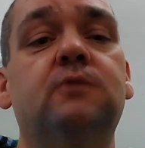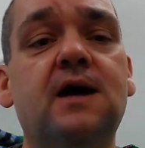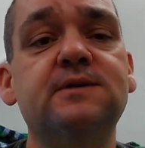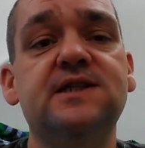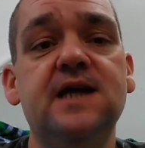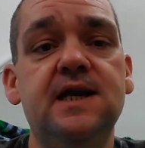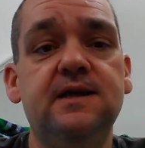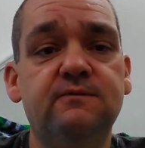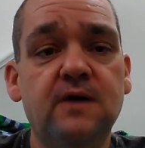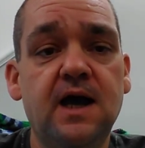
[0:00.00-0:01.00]
What I'm saying,
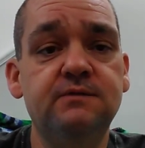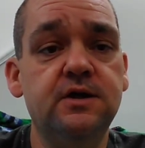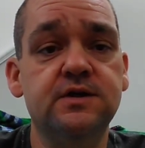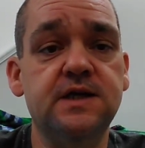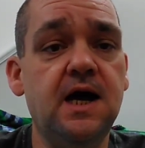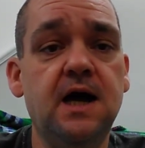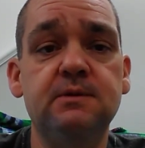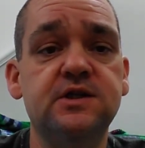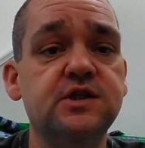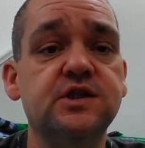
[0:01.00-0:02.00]
in 5 years, the hobby
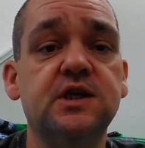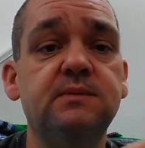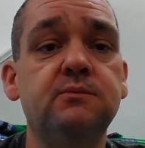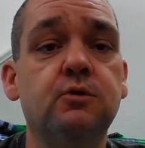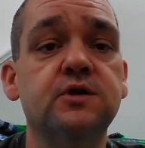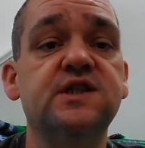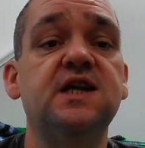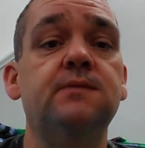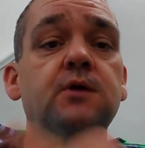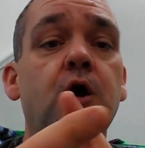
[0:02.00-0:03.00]
is just going to be more the
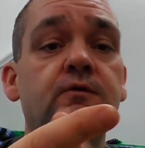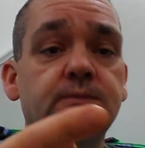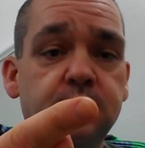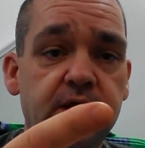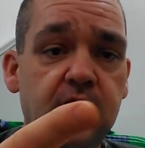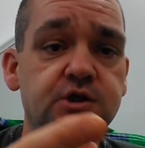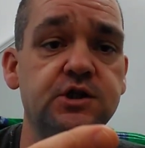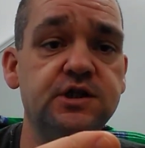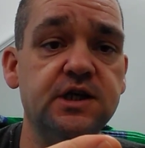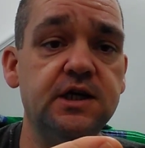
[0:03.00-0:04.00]
same. The overproduction
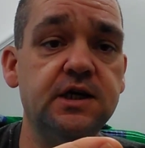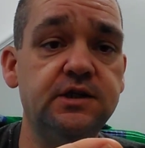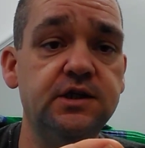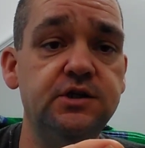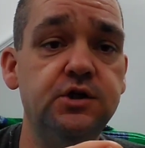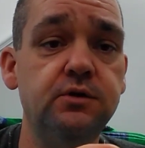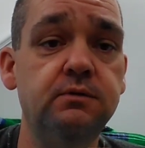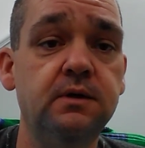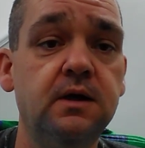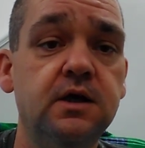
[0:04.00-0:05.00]
is going to continue.
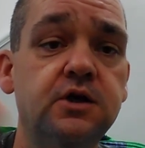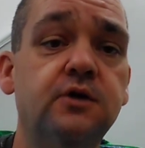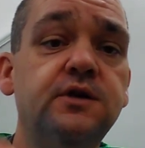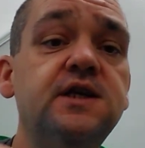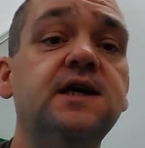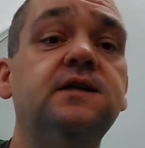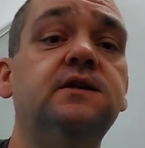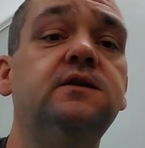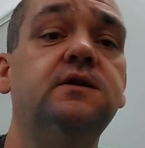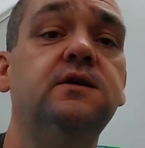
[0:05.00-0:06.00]
You know, and then you get
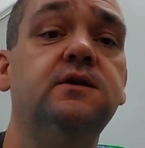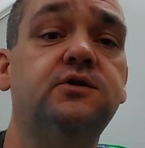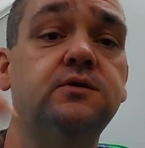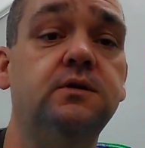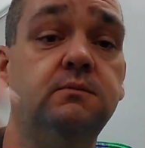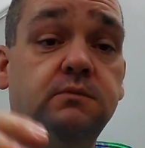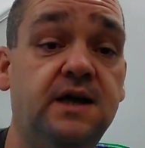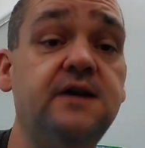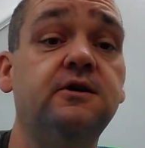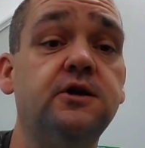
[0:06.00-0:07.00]
into the
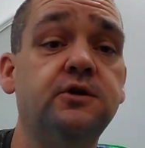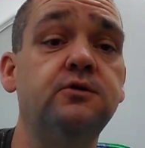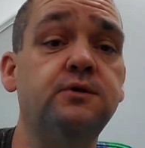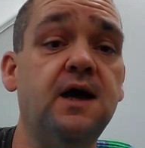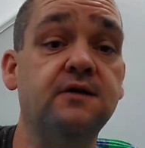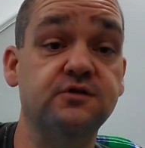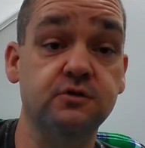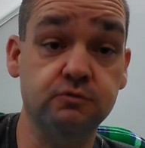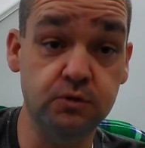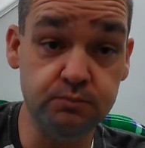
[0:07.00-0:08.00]
later into 2000,
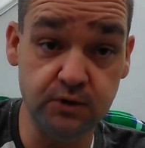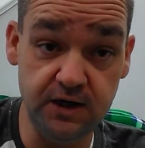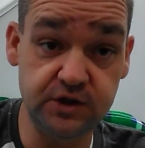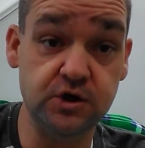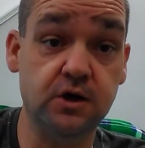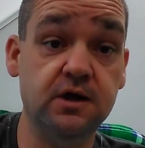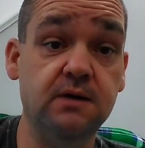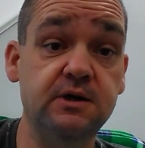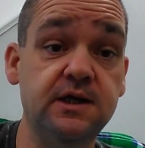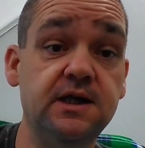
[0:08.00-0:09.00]
group breaks start
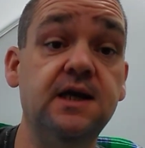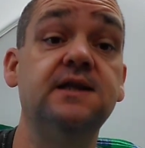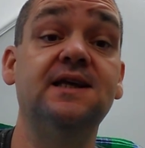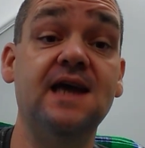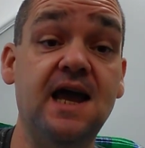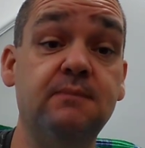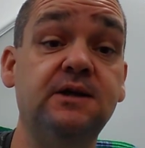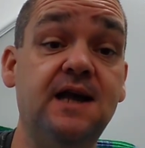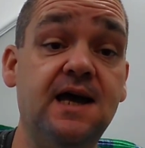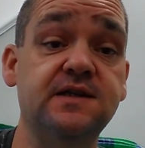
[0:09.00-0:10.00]
coming again. The
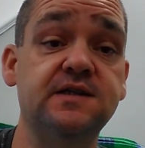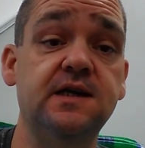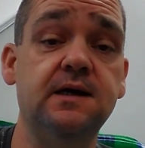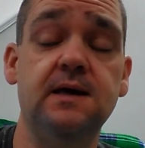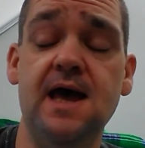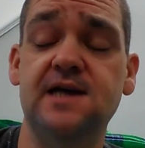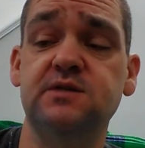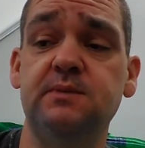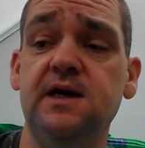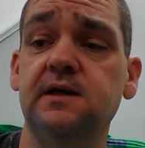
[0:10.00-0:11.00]
gambling
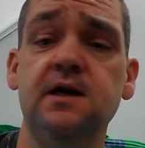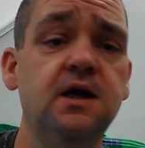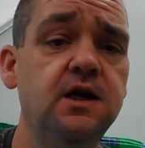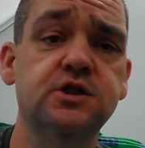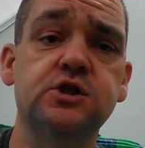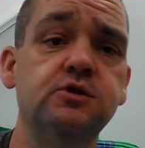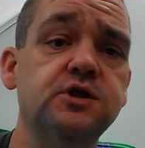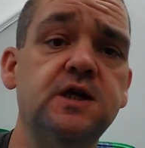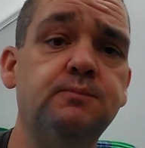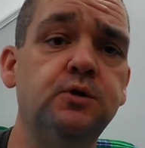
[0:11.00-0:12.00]
aspect, as soon
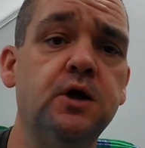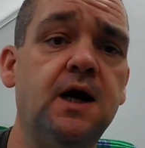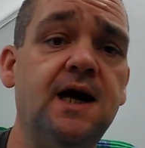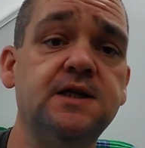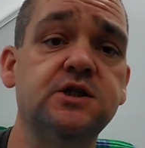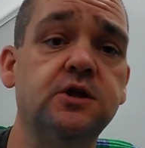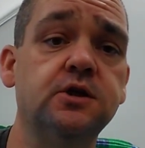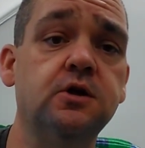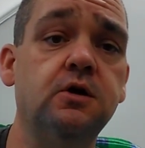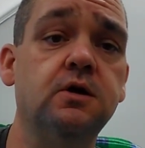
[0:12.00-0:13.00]
as they put odds on the
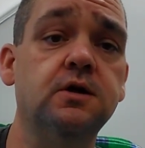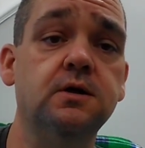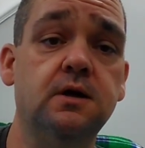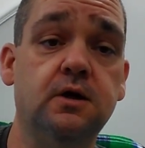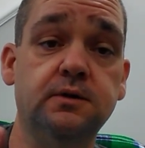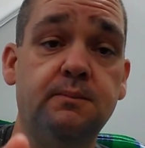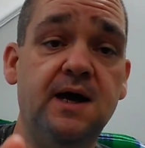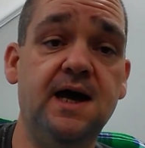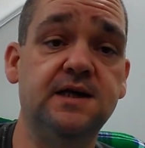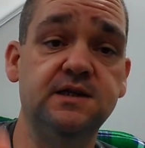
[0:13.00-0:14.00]
card or on the
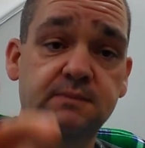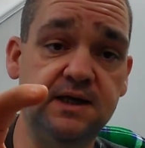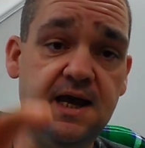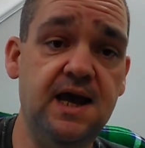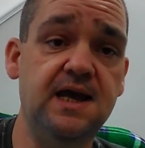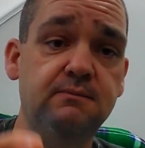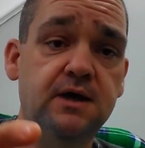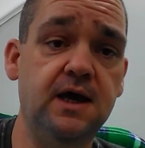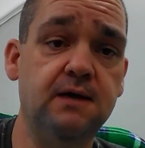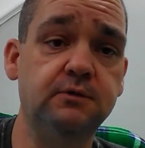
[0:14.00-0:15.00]
packs, it became
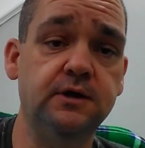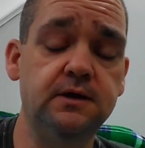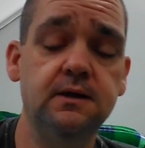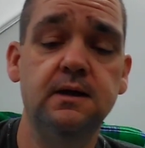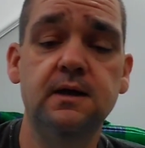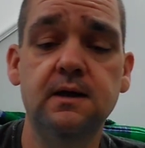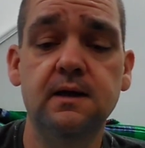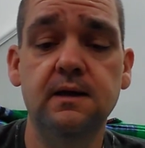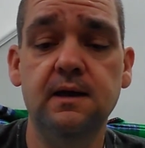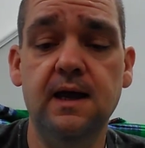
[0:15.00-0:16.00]
gambling.
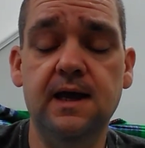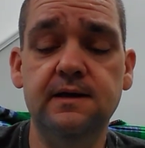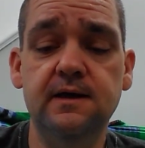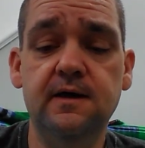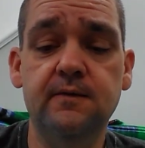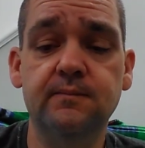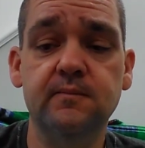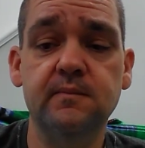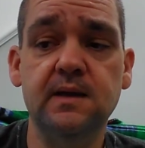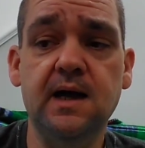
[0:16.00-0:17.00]
And I
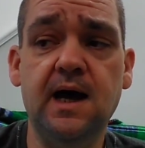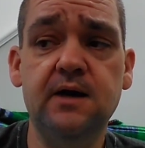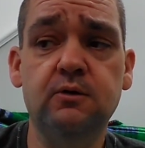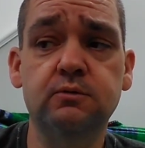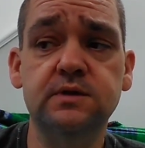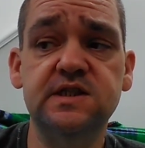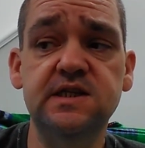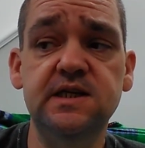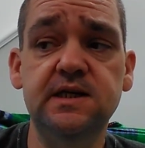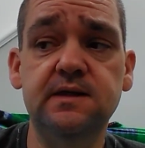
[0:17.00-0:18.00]
don't
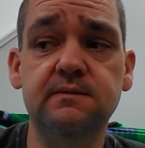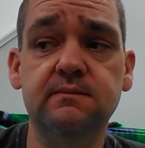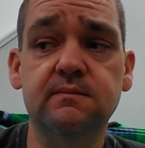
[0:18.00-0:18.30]
see it.